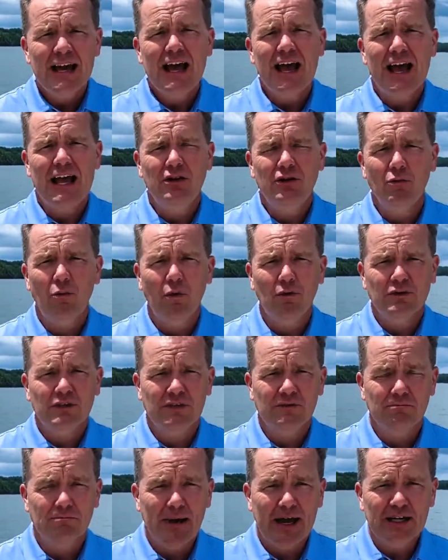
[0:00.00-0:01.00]
and you want
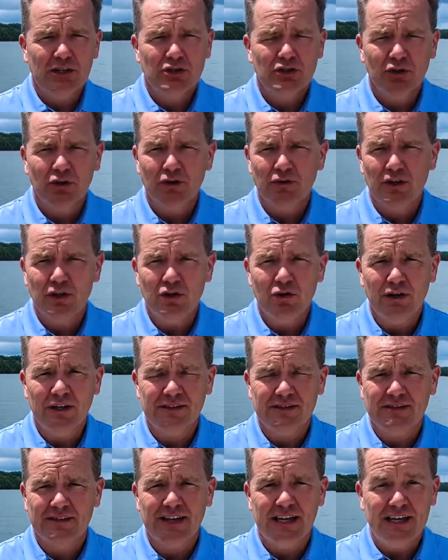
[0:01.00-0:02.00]
to make sure that you can
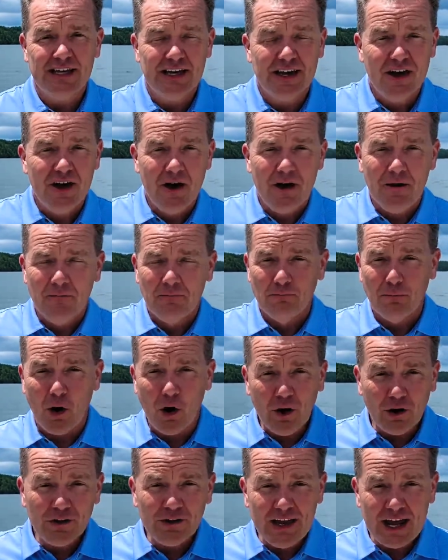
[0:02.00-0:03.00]
see
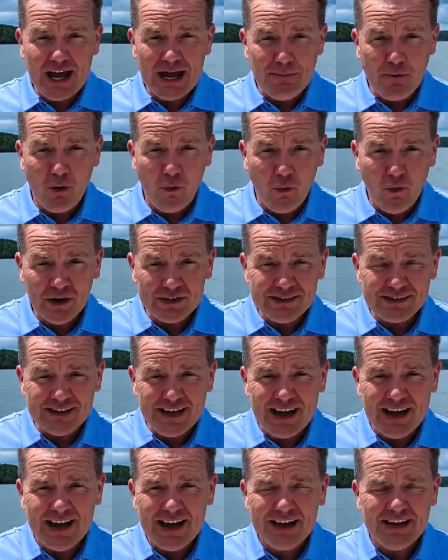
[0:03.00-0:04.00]
Martin Dam on one
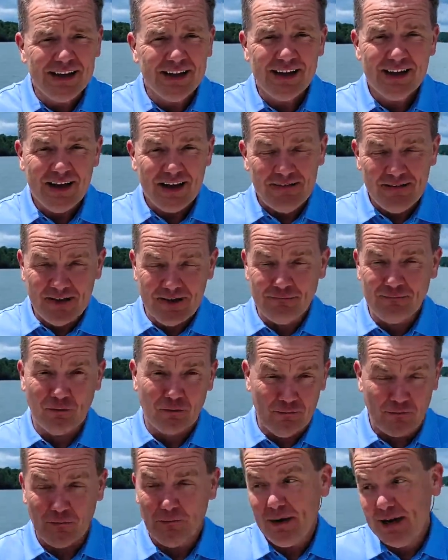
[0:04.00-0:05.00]
side, and
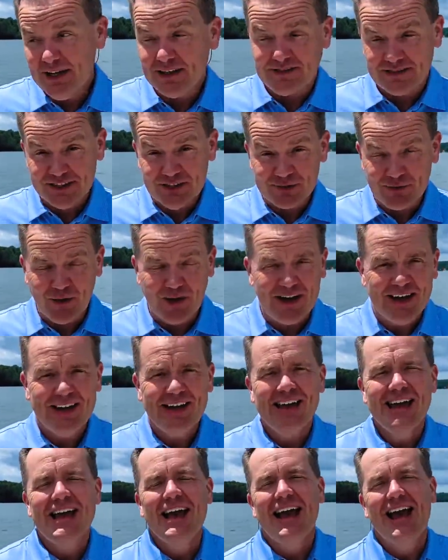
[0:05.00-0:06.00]
for me it's this way,
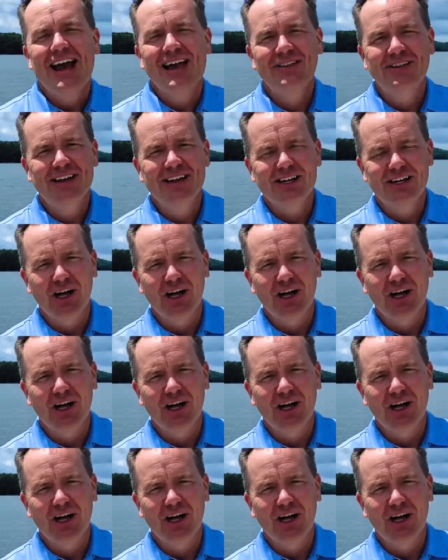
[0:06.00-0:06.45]
and then